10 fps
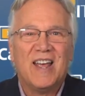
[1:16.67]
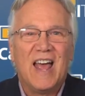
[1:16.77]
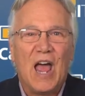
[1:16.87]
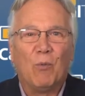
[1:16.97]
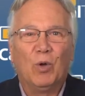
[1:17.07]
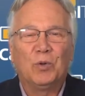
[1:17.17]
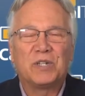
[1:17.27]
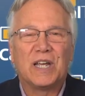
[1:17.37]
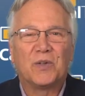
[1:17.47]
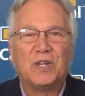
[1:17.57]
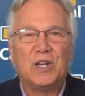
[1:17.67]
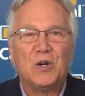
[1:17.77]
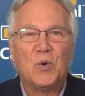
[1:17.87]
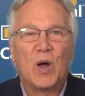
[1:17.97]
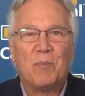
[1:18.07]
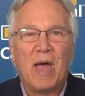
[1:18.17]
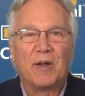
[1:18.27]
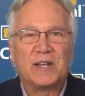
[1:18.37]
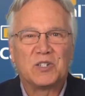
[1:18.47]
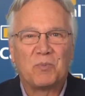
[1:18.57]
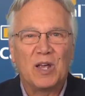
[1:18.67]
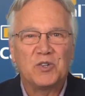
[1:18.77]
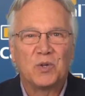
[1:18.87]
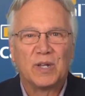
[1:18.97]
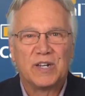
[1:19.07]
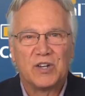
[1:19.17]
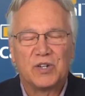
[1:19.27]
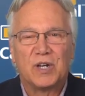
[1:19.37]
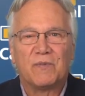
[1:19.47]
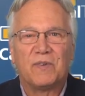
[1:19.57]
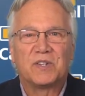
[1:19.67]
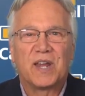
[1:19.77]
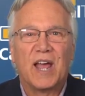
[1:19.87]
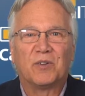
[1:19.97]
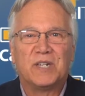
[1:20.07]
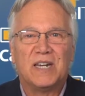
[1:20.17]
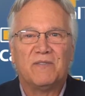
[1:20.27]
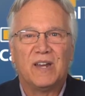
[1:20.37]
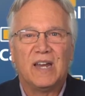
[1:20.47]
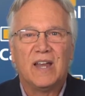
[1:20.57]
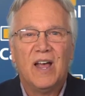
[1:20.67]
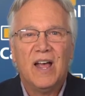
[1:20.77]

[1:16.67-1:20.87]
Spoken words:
and we'll tell you about a special edition of Fiscal TV